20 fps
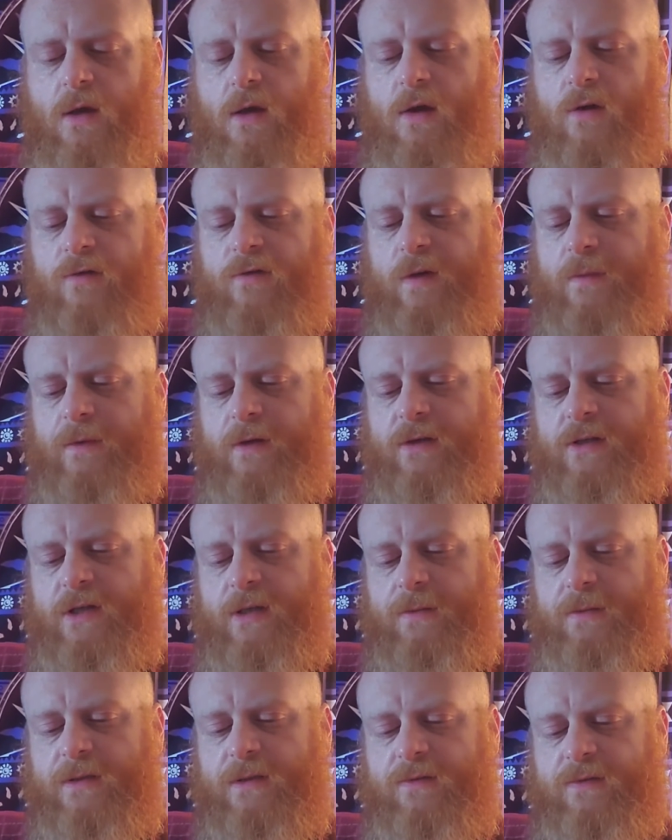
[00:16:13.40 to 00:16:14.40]
From the
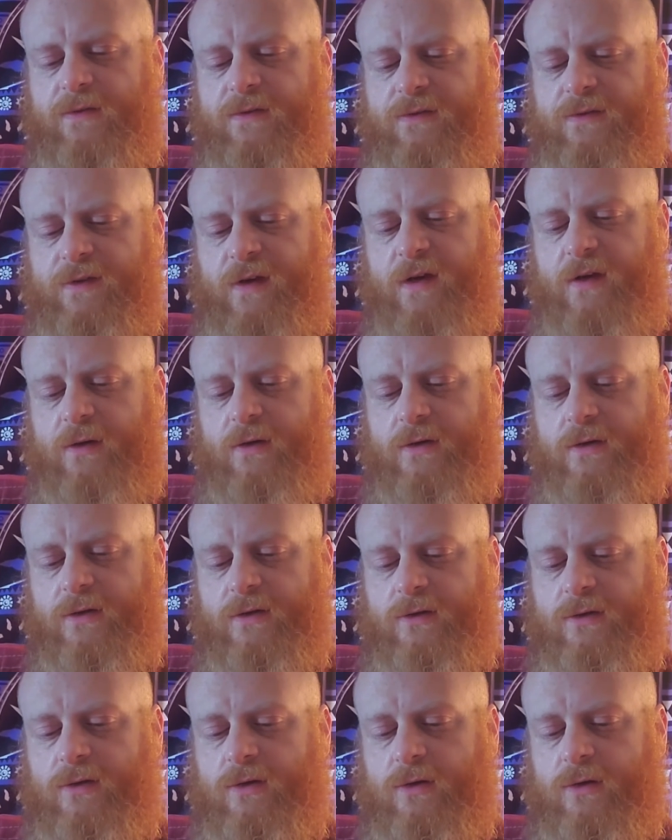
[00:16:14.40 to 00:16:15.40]
tips of the fingers or
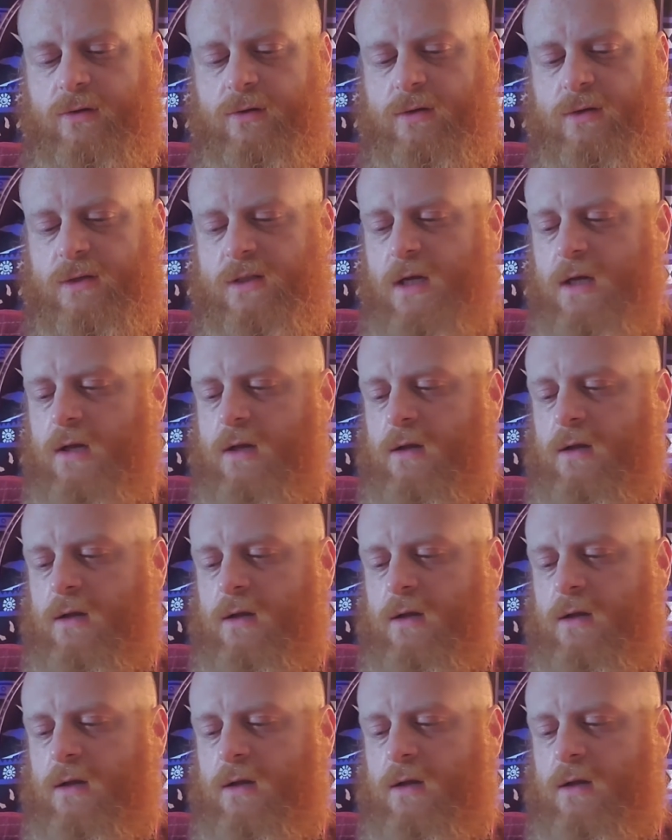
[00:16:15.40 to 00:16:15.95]
toes,